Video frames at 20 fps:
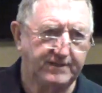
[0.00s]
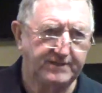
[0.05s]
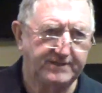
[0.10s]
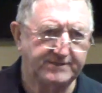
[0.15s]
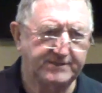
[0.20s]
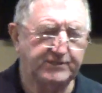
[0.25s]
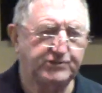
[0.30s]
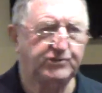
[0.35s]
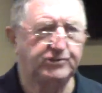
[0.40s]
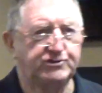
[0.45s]

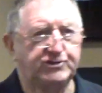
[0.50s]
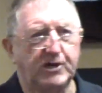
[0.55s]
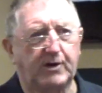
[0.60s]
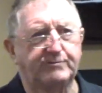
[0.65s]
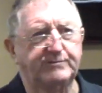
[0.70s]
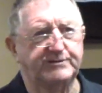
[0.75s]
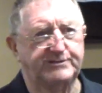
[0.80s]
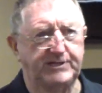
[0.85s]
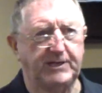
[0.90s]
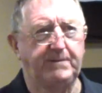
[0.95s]
says, You shall
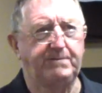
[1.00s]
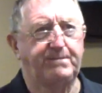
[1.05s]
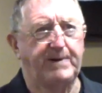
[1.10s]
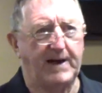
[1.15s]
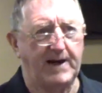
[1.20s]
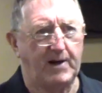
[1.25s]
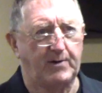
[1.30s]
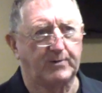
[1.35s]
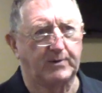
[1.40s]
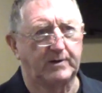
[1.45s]
receive
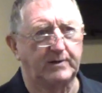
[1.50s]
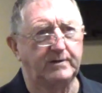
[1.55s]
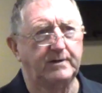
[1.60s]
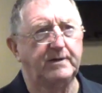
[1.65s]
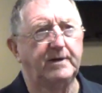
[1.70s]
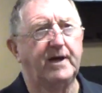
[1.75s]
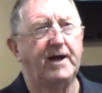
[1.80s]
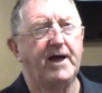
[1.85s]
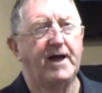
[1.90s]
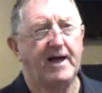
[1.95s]
power
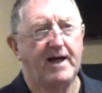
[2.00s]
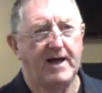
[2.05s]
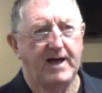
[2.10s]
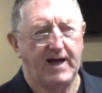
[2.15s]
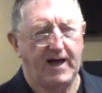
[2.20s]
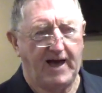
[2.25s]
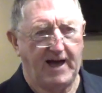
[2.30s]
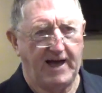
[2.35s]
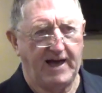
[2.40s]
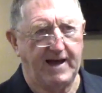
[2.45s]

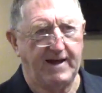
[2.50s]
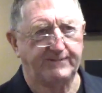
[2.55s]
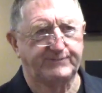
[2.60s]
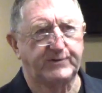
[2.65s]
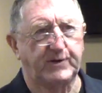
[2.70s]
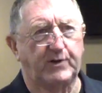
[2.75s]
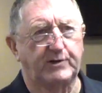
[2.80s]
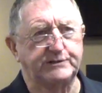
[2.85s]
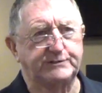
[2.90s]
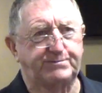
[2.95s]
after
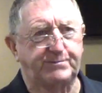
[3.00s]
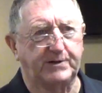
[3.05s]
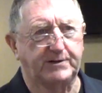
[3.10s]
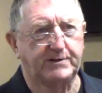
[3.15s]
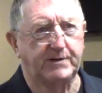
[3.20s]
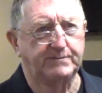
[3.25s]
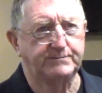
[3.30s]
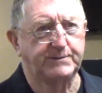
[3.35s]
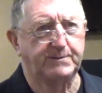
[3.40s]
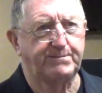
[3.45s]
the Holy Spirit
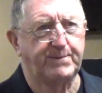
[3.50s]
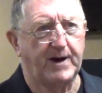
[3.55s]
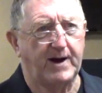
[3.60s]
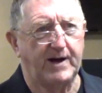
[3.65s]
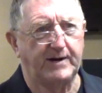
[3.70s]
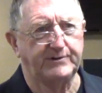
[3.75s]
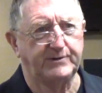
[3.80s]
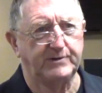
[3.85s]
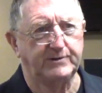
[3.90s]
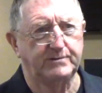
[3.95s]
comes
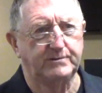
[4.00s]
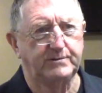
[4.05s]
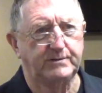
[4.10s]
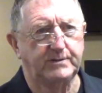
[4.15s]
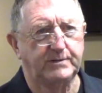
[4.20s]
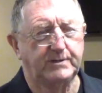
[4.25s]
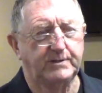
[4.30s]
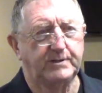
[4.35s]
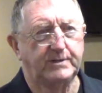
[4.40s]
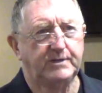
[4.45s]
upon you
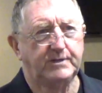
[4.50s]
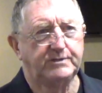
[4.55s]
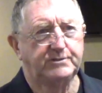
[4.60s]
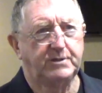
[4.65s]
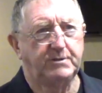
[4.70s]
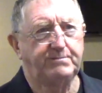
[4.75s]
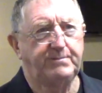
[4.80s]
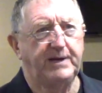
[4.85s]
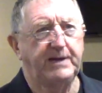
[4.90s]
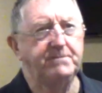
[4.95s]

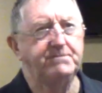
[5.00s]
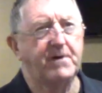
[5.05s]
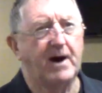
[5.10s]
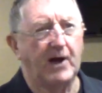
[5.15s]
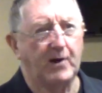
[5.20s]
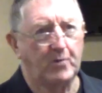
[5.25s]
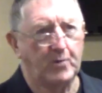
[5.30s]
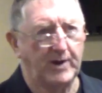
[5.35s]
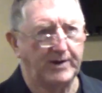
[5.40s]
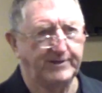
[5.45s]
to be
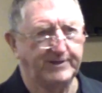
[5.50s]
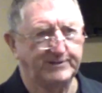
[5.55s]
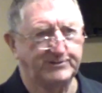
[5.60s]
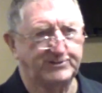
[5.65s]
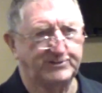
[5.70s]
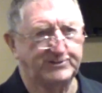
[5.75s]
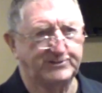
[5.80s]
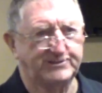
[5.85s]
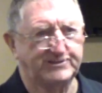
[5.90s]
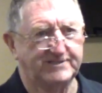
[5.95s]
my
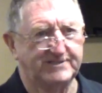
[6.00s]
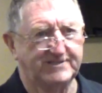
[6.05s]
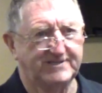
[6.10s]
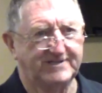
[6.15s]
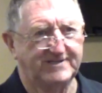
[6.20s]
witness.